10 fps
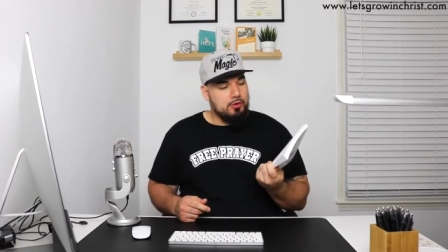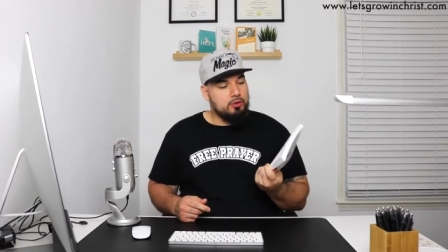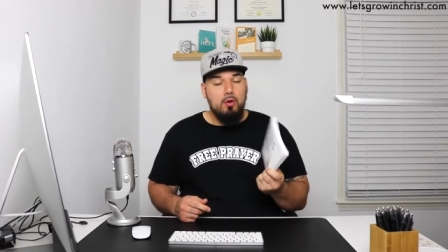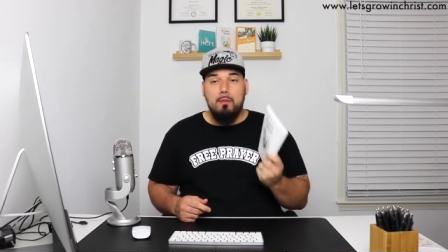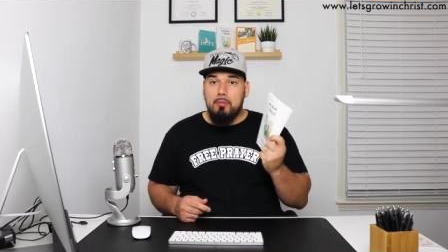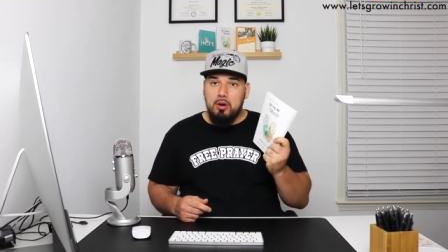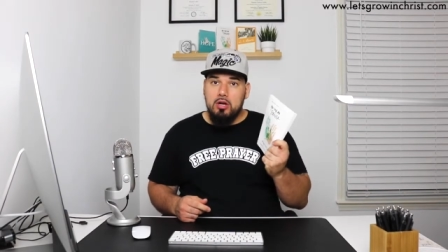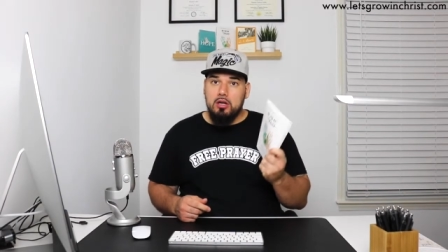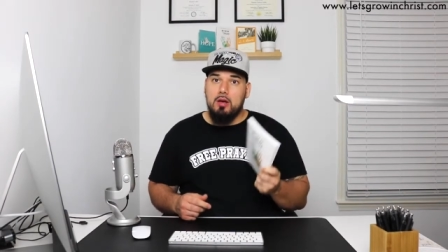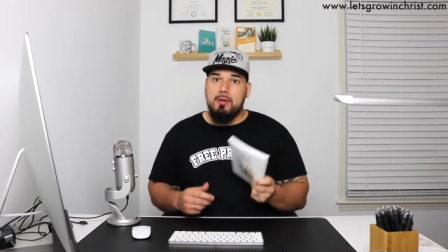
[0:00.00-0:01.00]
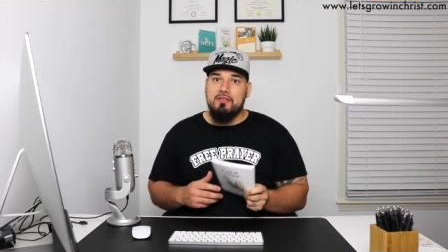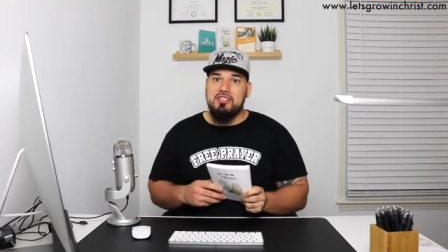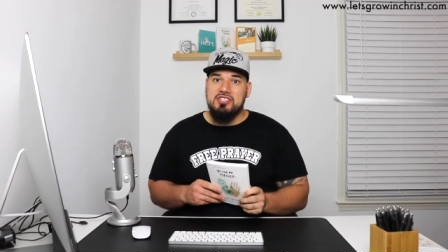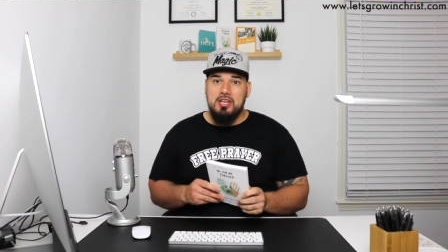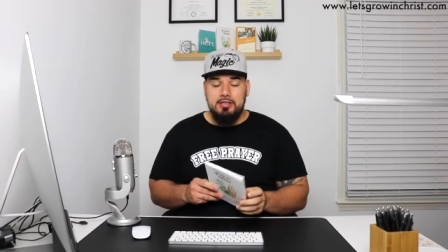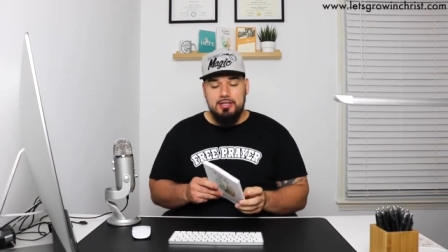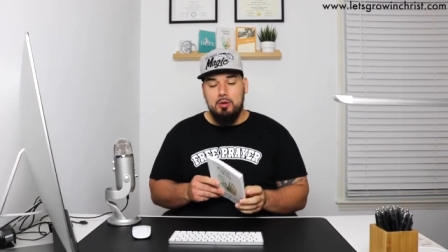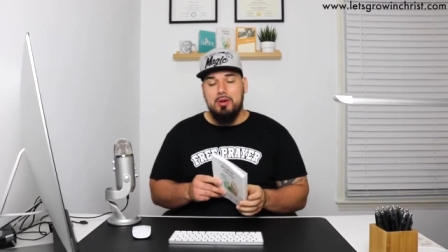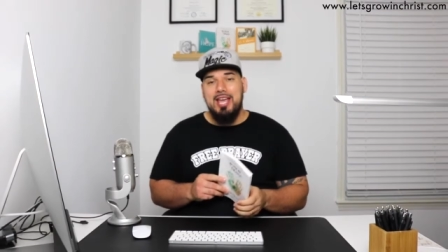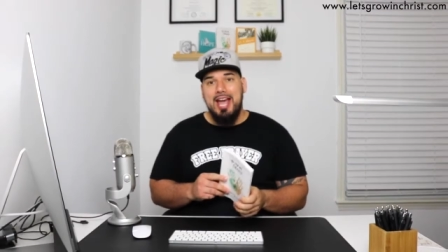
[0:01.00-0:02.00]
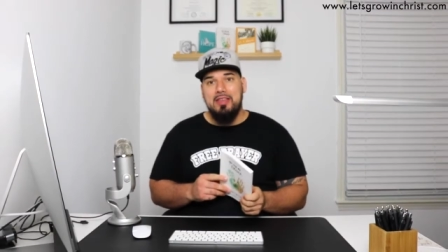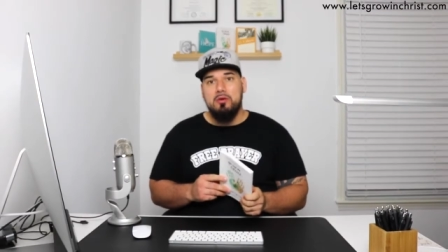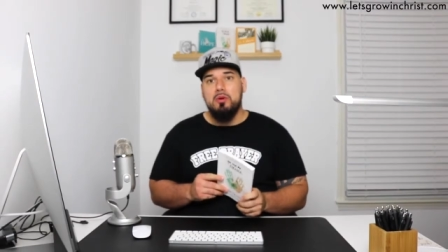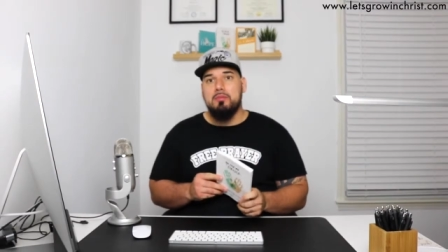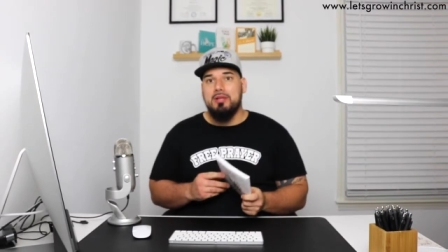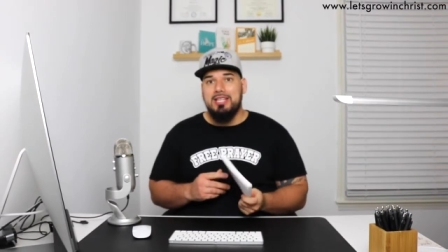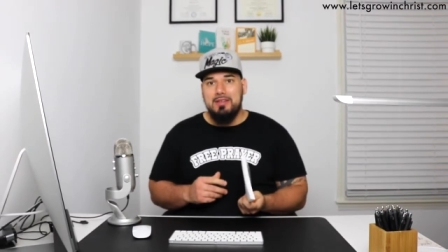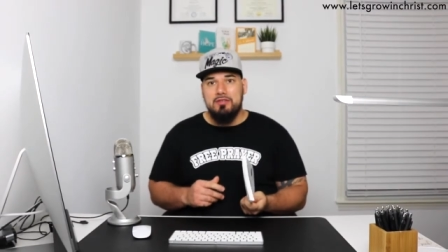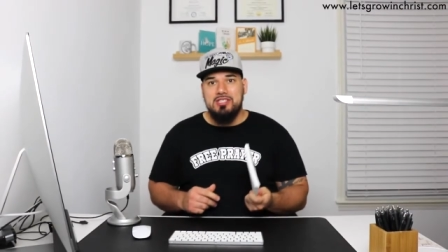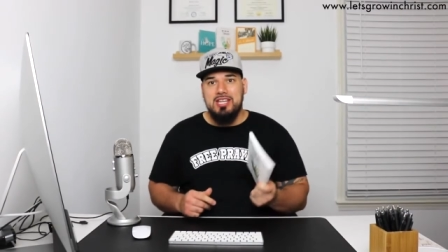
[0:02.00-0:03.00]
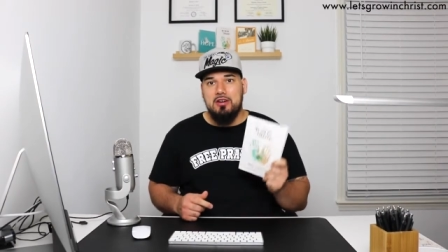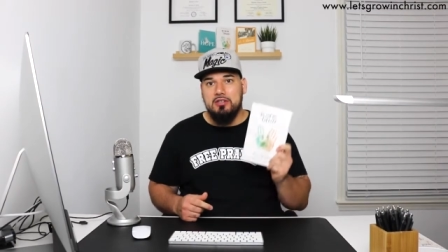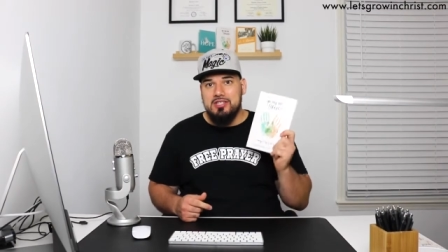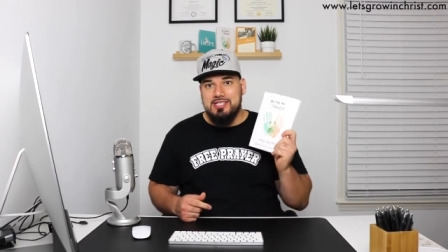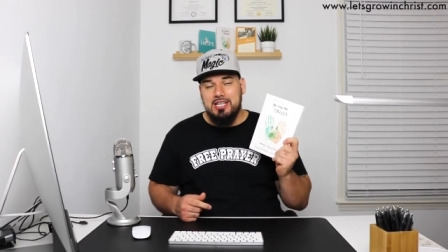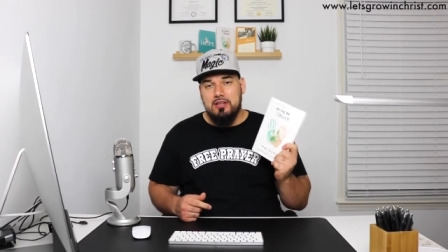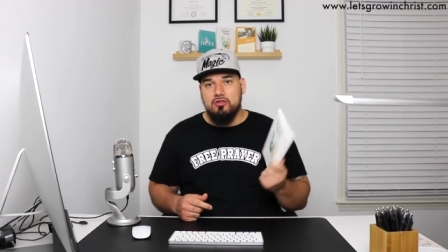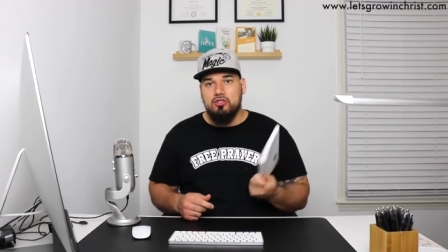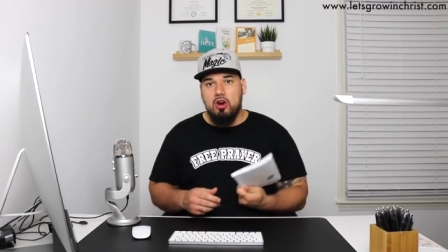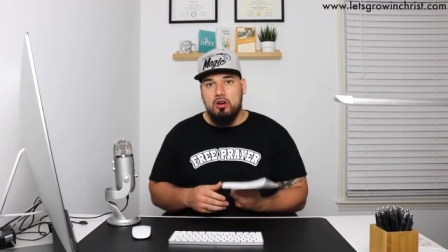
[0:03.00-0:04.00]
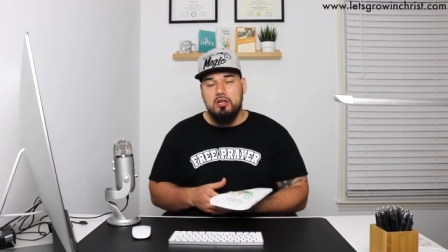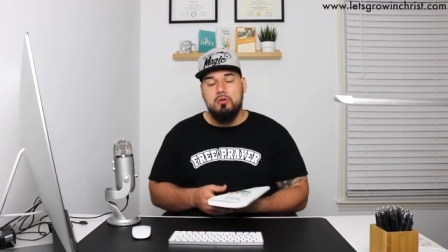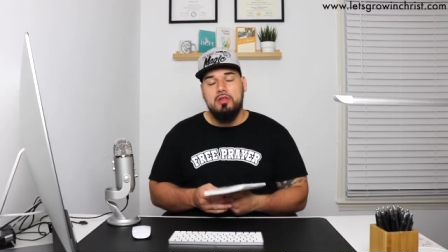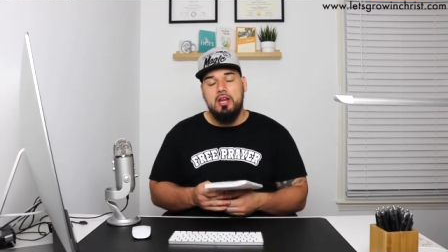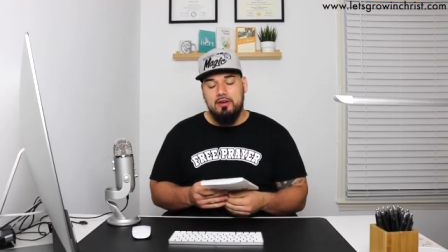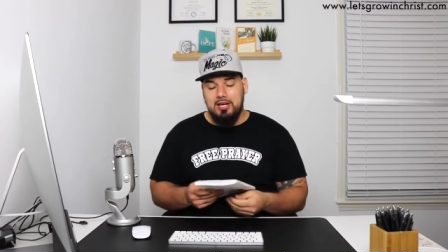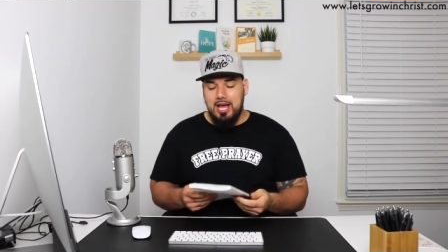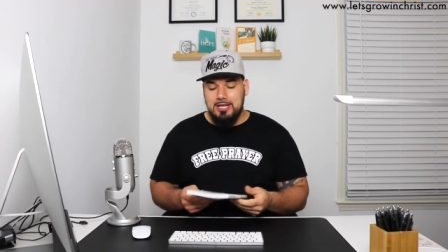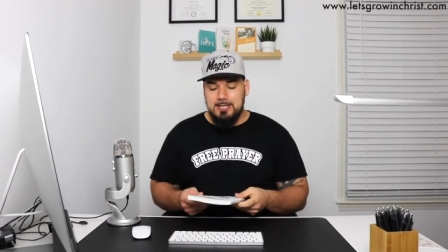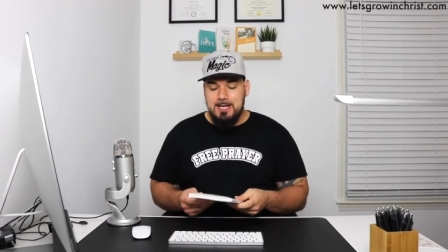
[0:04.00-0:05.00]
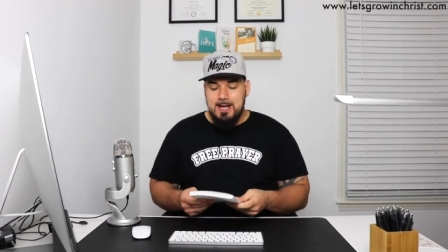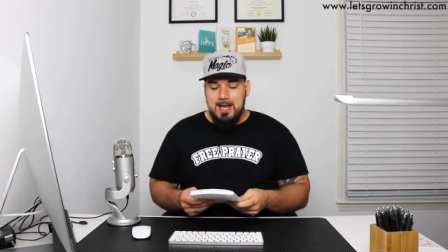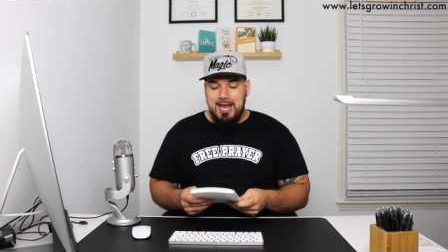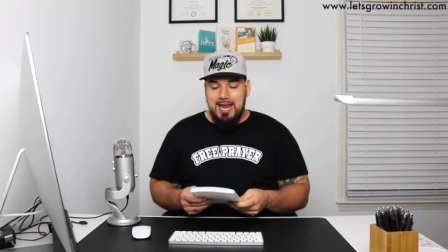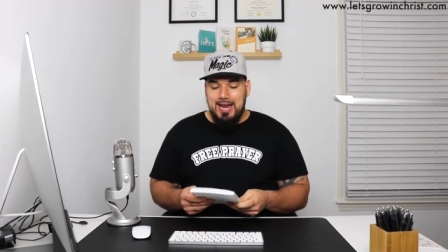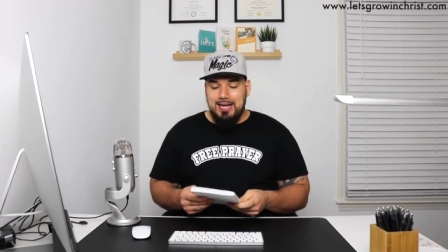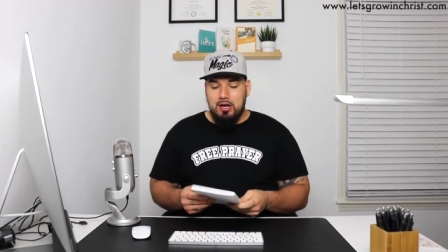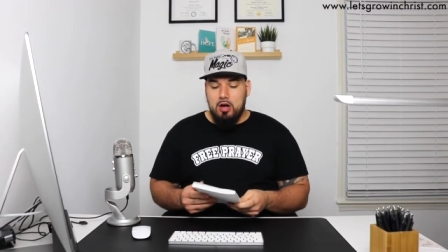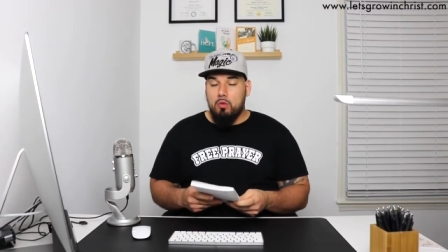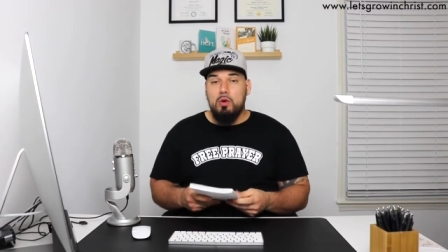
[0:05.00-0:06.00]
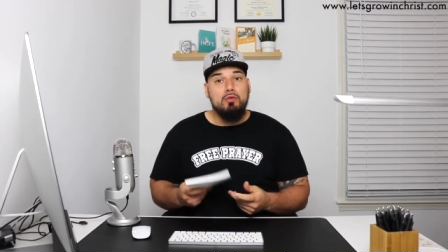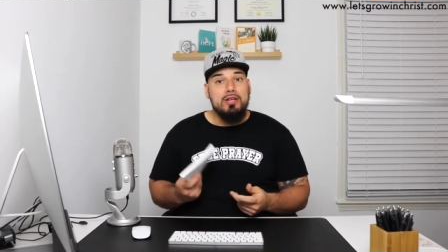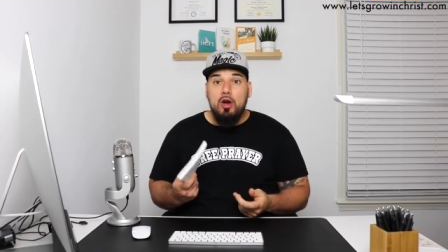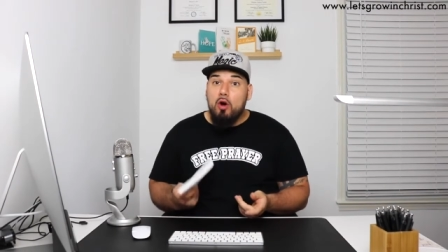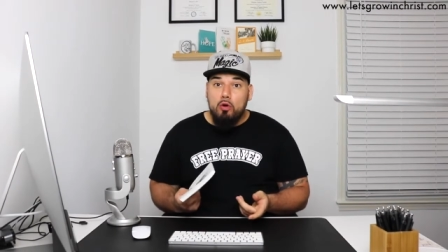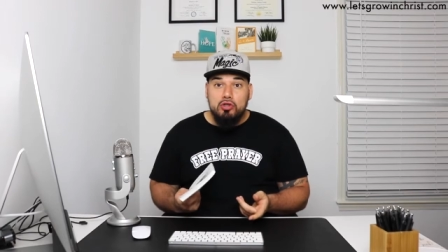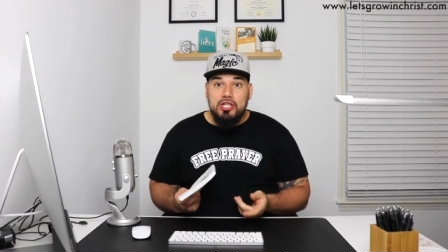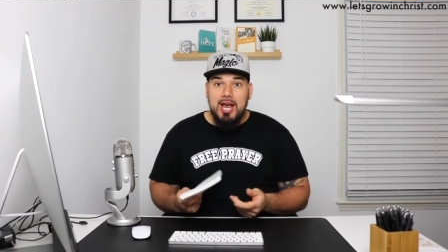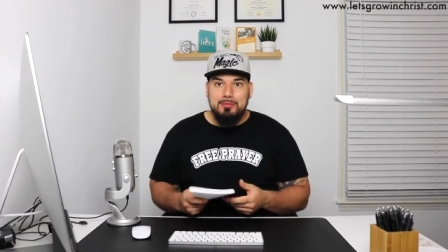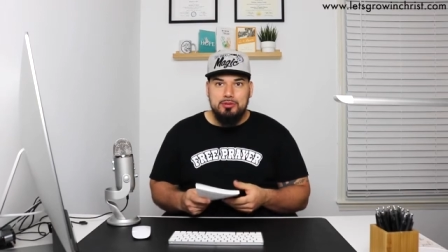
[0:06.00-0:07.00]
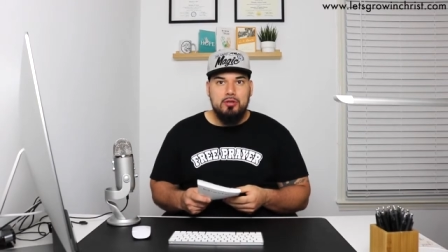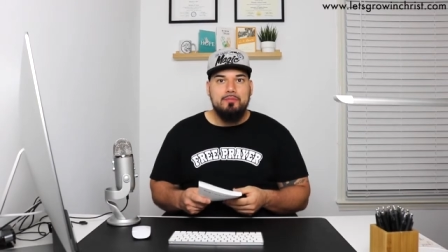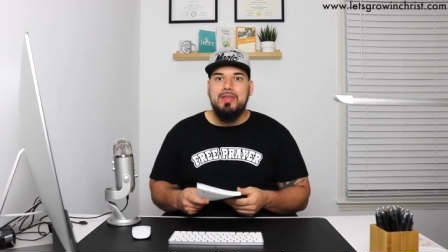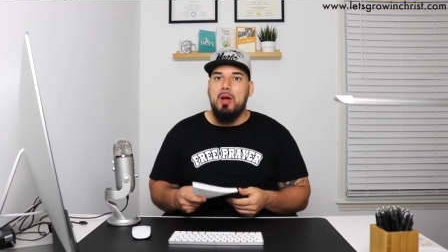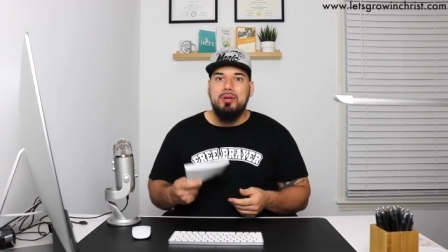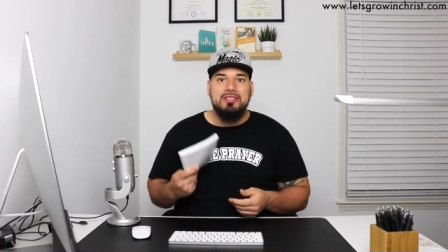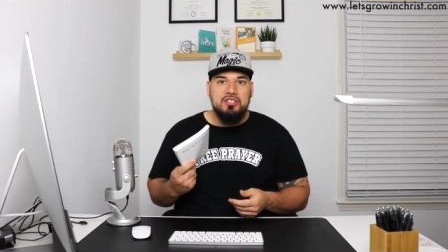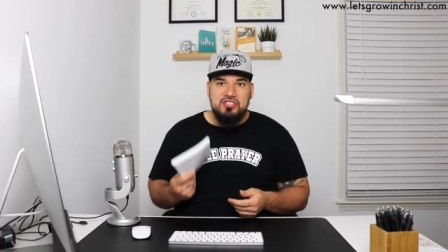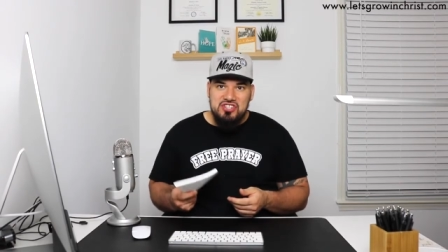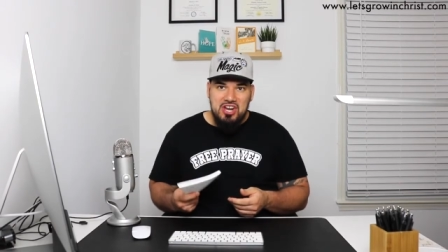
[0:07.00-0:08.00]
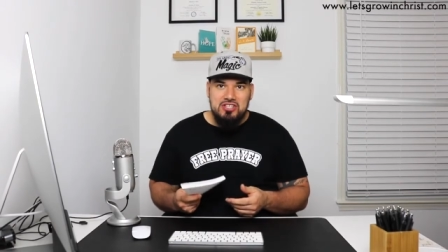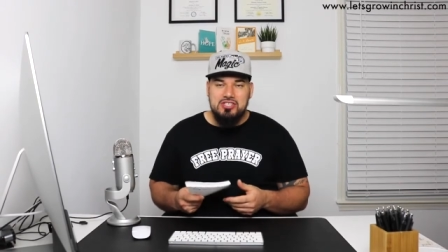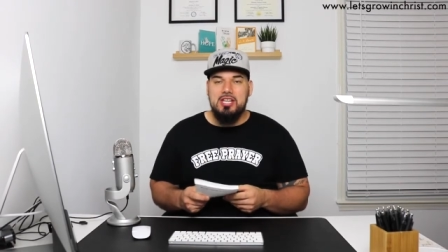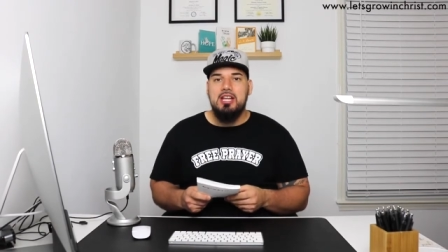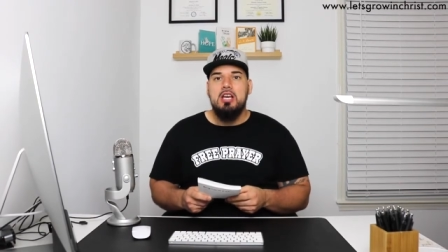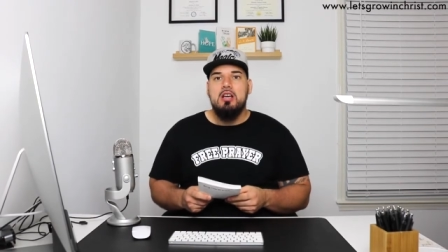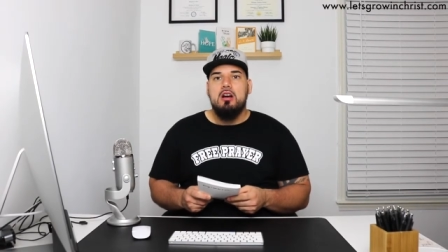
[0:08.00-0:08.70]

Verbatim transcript: We do a book club every Sunday. We gather with believers here in the city of Charlotte, North Carolina, and uh, we read a whole chapter and we discuss it.